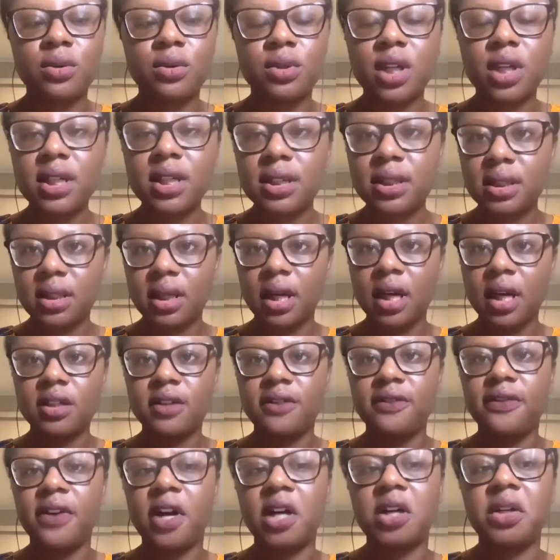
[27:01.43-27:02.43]
just
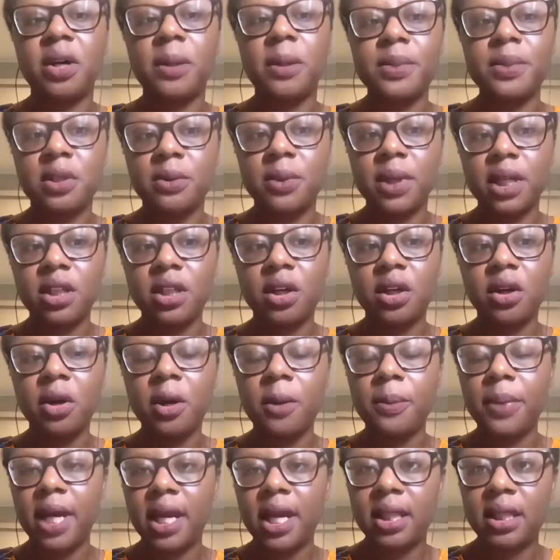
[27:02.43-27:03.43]
to follow up, so in your
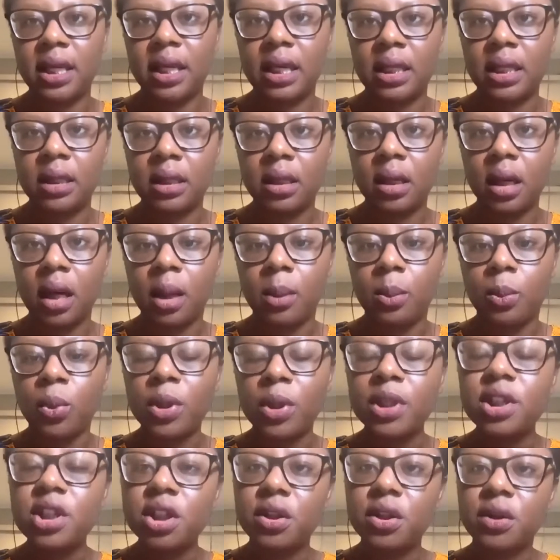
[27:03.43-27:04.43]
opinion,
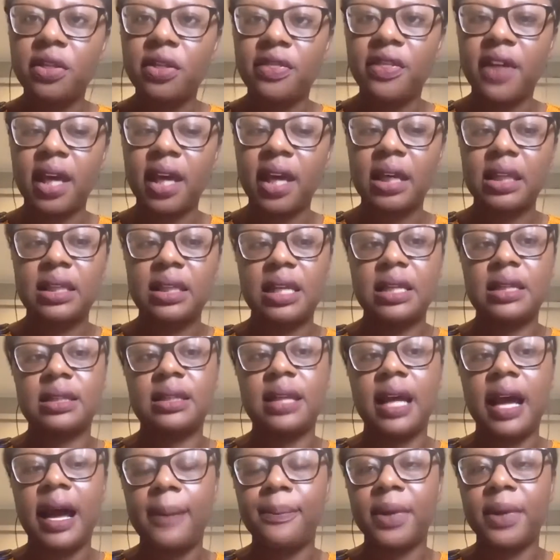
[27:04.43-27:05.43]
what do you think needs to
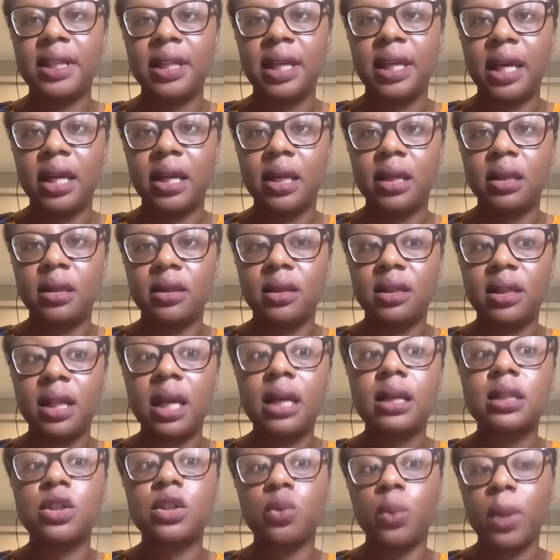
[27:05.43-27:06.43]
happen in the
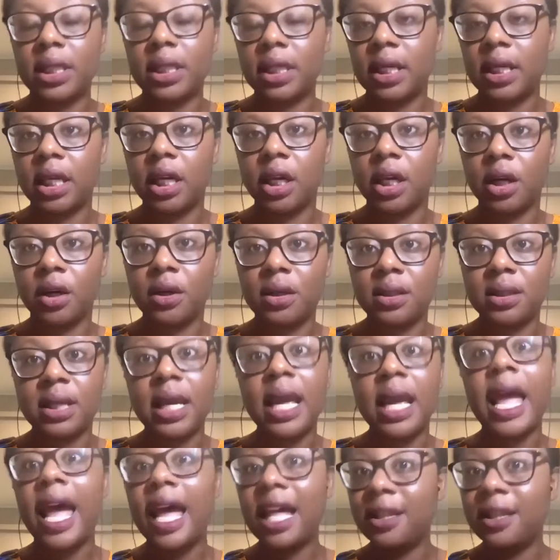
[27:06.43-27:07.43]
next 20 years
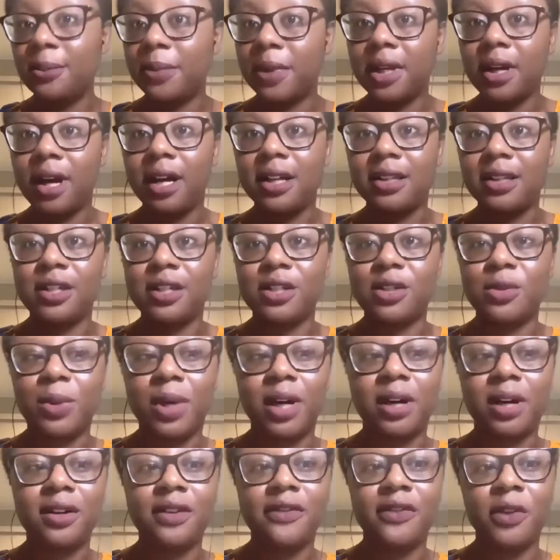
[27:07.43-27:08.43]
and beyond as
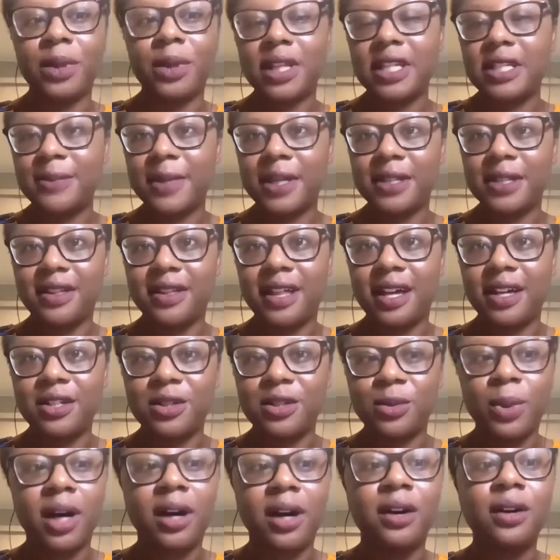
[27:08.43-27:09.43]
well, if you want to speak to that as
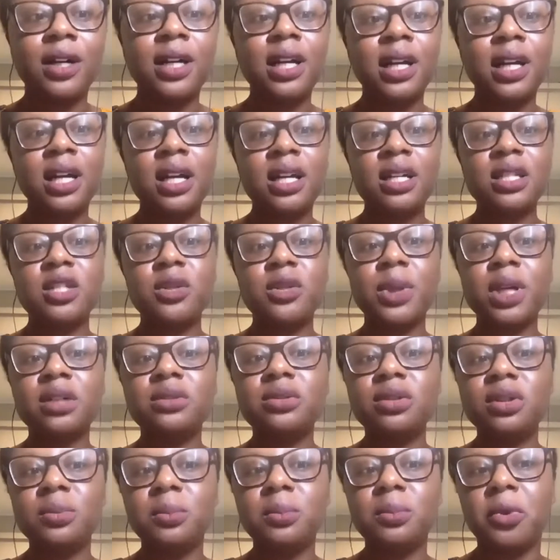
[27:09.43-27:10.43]
well, to
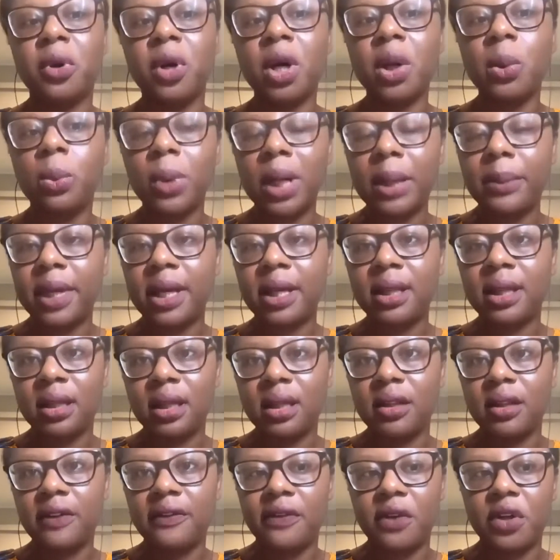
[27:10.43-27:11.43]
include more women
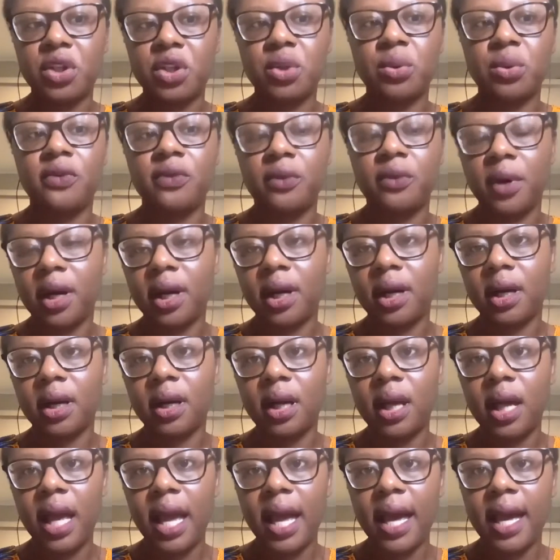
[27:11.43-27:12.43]
in the future of work?
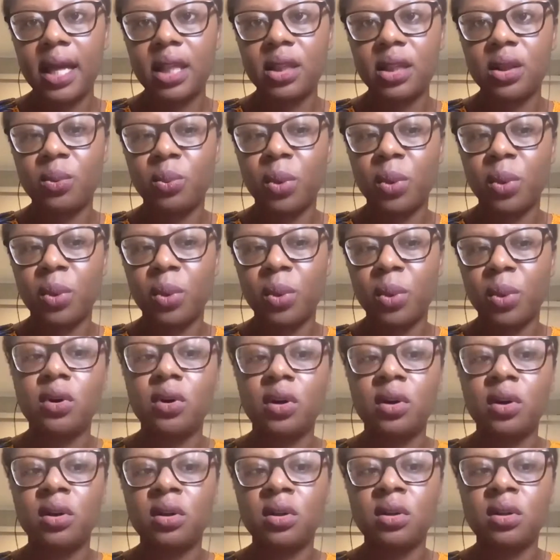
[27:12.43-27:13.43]
And what
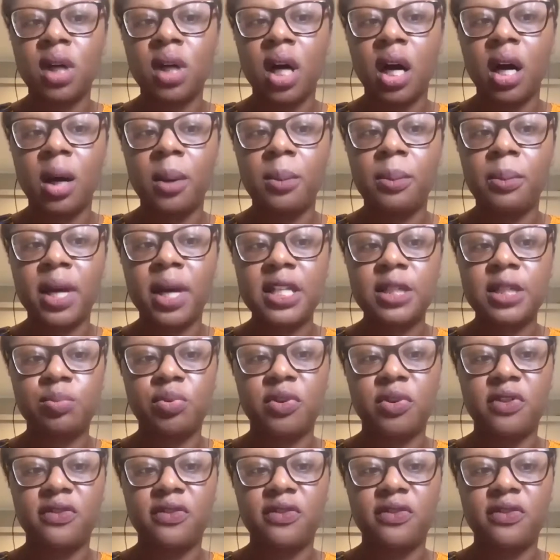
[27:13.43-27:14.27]
role must